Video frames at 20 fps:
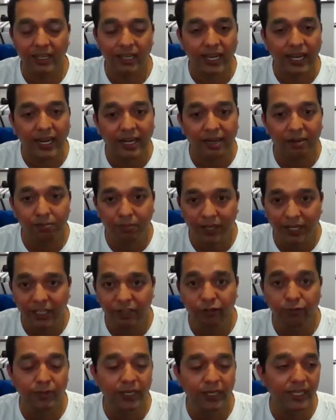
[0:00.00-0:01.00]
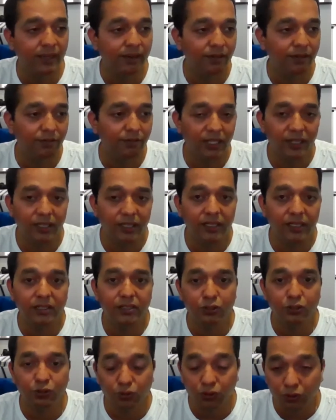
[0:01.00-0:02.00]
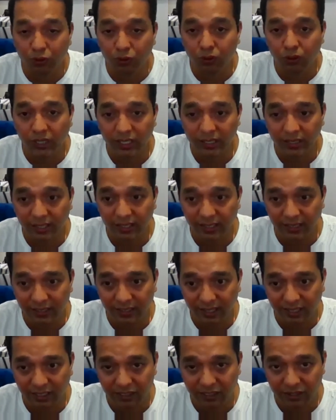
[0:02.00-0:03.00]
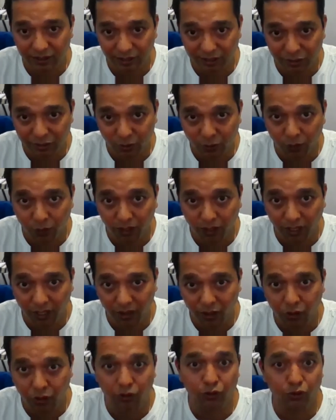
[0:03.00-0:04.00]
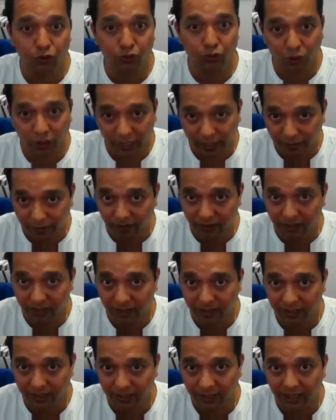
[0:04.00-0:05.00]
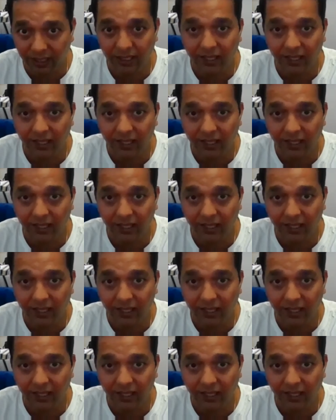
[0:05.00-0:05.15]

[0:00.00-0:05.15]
And believe me, whether you know anything in dentistry so far or you know everything,